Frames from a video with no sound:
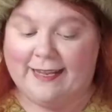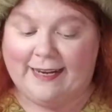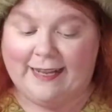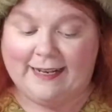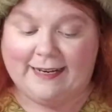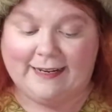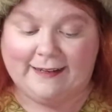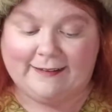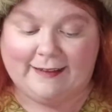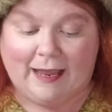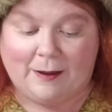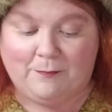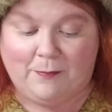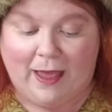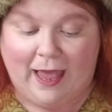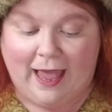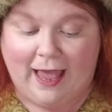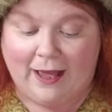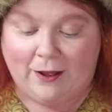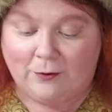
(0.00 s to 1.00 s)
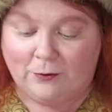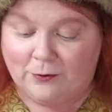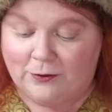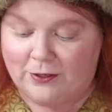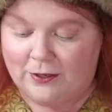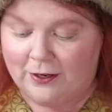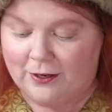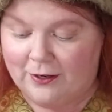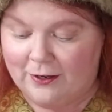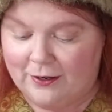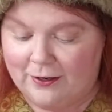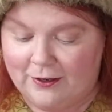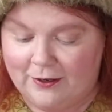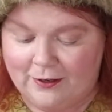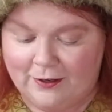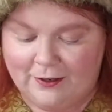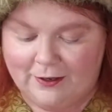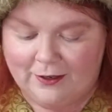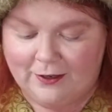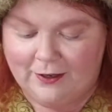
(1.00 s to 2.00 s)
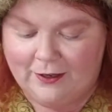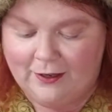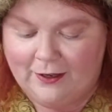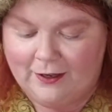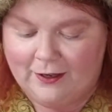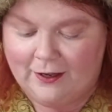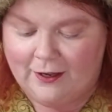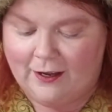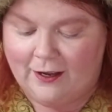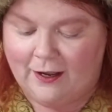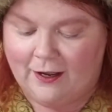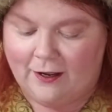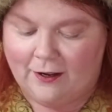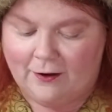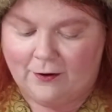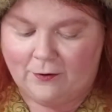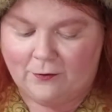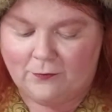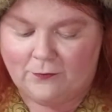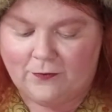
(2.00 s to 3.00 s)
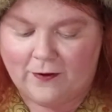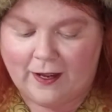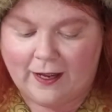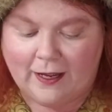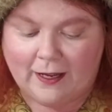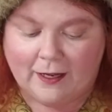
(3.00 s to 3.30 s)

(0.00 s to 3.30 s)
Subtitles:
it is a pound of